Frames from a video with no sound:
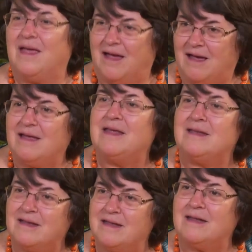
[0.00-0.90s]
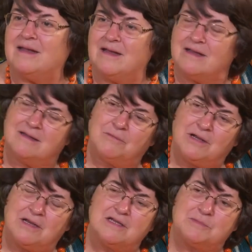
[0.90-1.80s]

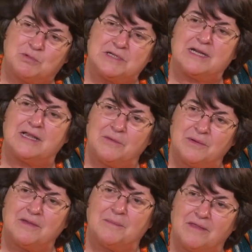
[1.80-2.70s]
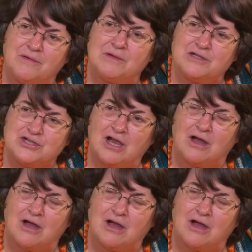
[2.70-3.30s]
particularly when the mother is